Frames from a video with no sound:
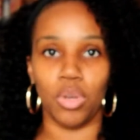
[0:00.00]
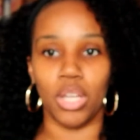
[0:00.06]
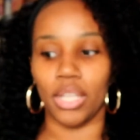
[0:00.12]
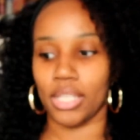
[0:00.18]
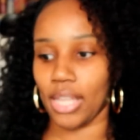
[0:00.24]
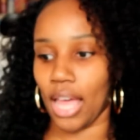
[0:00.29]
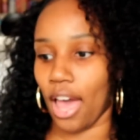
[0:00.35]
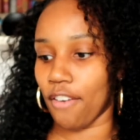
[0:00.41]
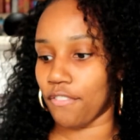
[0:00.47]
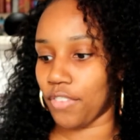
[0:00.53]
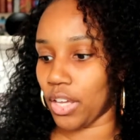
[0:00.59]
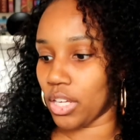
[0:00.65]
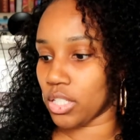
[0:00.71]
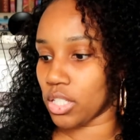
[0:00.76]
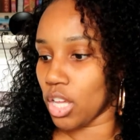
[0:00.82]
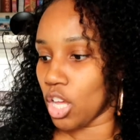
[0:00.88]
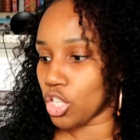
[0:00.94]
get a sad
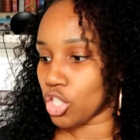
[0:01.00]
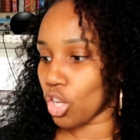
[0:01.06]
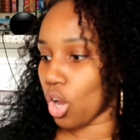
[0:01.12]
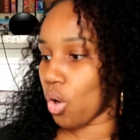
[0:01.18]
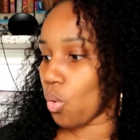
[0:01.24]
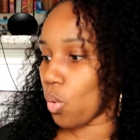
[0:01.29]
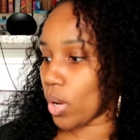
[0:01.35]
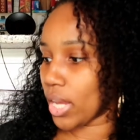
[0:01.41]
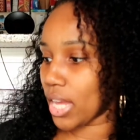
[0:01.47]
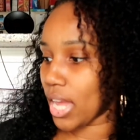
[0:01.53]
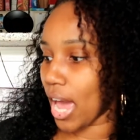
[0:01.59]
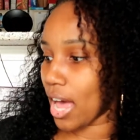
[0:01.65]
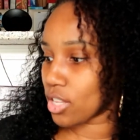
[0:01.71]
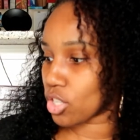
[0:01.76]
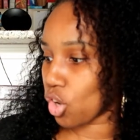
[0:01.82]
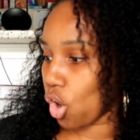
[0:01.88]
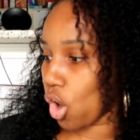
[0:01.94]
face. So he
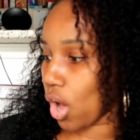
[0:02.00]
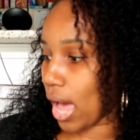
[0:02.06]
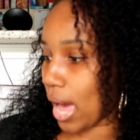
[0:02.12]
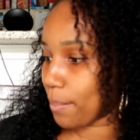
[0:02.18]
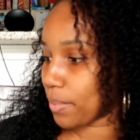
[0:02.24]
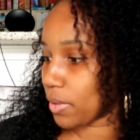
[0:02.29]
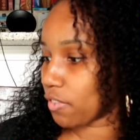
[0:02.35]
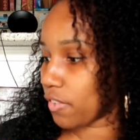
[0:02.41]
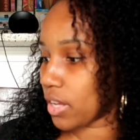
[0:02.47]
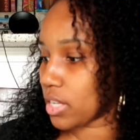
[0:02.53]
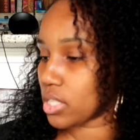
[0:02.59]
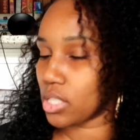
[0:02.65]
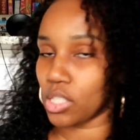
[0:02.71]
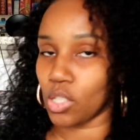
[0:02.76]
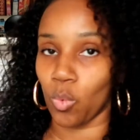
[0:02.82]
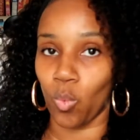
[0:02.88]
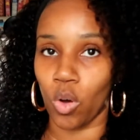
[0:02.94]
has all happy
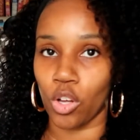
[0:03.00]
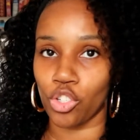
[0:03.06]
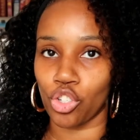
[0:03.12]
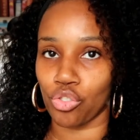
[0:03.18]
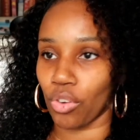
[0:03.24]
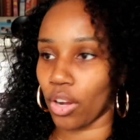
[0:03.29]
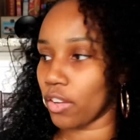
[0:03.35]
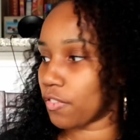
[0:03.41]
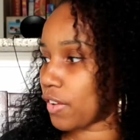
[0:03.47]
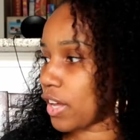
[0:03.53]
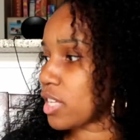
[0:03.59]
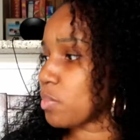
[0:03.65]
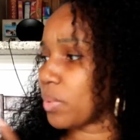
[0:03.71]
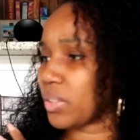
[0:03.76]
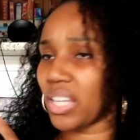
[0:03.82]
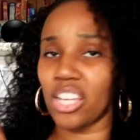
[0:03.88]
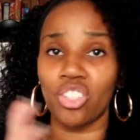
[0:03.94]
faces and one straight face,
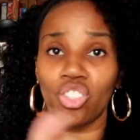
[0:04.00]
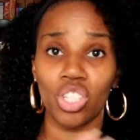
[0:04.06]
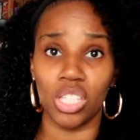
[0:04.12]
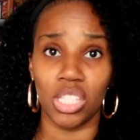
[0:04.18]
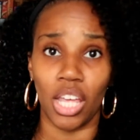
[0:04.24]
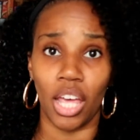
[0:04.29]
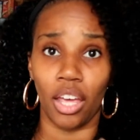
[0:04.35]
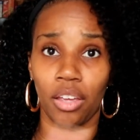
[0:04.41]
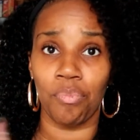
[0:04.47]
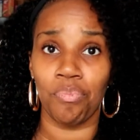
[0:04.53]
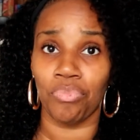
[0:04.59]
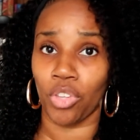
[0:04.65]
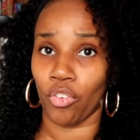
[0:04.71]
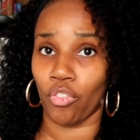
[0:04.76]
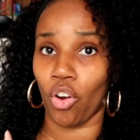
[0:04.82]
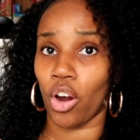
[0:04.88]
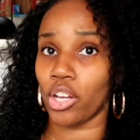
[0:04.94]
but let's just say,
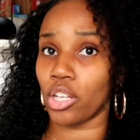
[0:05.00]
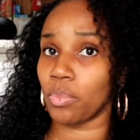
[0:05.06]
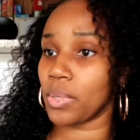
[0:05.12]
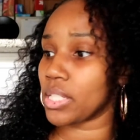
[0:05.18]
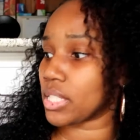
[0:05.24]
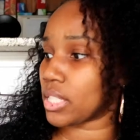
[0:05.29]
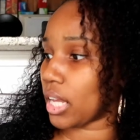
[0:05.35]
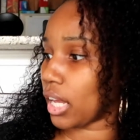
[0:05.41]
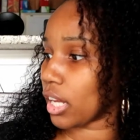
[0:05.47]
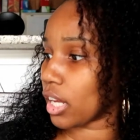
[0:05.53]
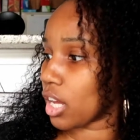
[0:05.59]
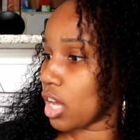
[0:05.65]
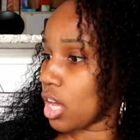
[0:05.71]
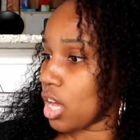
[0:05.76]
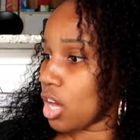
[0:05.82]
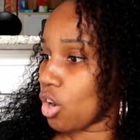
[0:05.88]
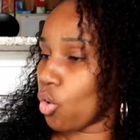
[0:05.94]
for argument's
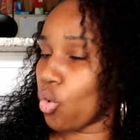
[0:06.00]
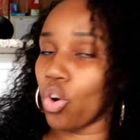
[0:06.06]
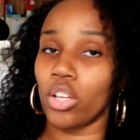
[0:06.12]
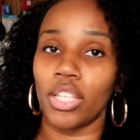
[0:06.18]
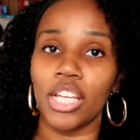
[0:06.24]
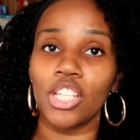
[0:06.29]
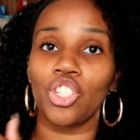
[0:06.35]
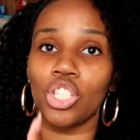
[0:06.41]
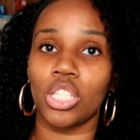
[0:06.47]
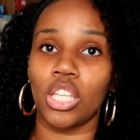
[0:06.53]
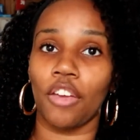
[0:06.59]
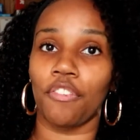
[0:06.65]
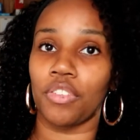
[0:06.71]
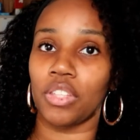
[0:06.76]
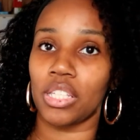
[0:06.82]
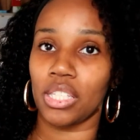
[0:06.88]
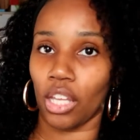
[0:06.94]
sake, or let's just say
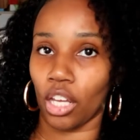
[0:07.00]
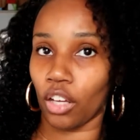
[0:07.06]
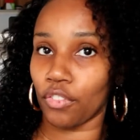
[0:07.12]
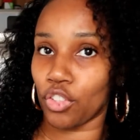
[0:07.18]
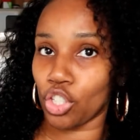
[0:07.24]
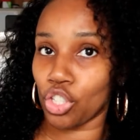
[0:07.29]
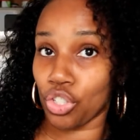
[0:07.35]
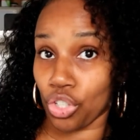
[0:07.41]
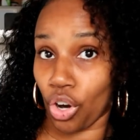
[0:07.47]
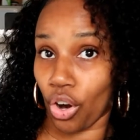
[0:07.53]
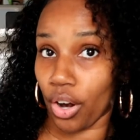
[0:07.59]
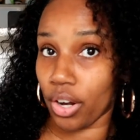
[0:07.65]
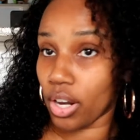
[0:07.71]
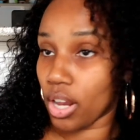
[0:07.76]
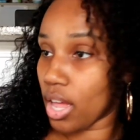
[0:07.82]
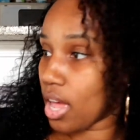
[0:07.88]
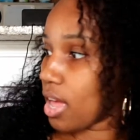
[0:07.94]
for the sake of this
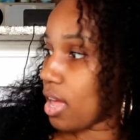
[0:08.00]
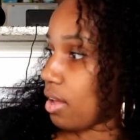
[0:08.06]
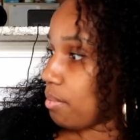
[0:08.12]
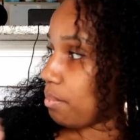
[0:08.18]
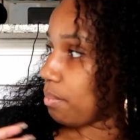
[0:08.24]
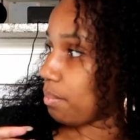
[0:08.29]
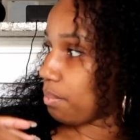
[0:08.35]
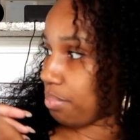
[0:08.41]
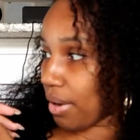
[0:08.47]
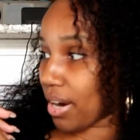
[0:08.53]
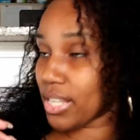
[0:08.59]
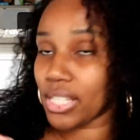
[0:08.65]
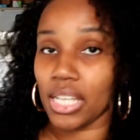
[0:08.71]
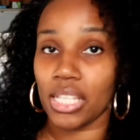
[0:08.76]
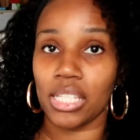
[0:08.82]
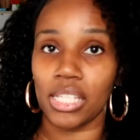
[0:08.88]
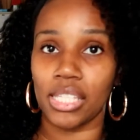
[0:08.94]
chart, Bryce
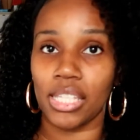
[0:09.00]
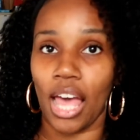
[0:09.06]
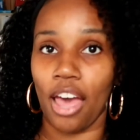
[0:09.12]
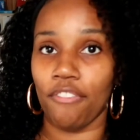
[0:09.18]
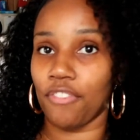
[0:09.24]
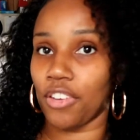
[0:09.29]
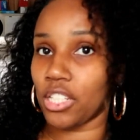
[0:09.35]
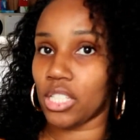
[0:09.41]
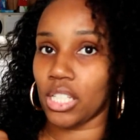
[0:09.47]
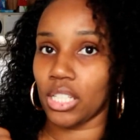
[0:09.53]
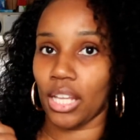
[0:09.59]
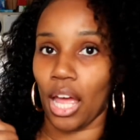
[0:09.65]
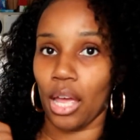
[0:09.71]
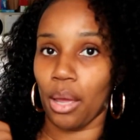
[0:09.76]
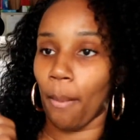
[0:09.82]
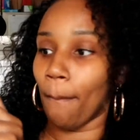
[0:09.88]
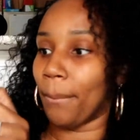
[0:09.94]
gets a sad face
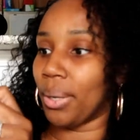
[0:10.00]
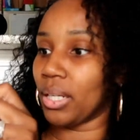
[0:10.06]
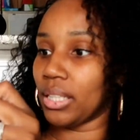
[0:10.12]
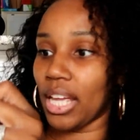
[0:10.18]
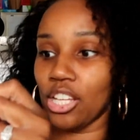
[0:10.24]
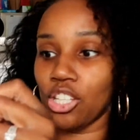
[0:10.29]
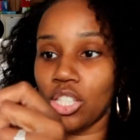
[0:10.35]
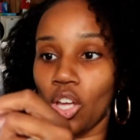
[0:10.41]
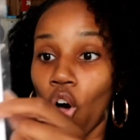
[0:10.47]
today. But let's